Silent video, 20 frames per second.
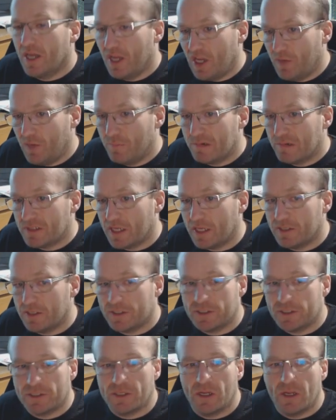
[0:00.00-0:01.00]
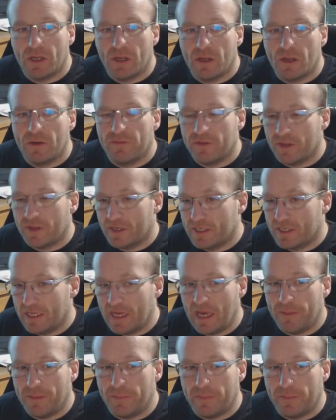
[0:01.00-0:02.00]
he presents for the
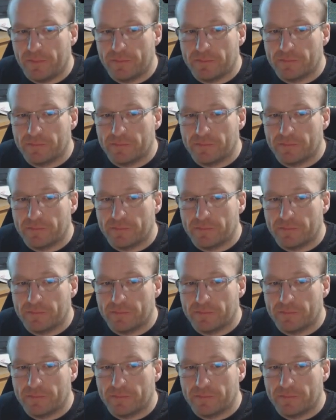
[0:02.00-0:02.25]
DM.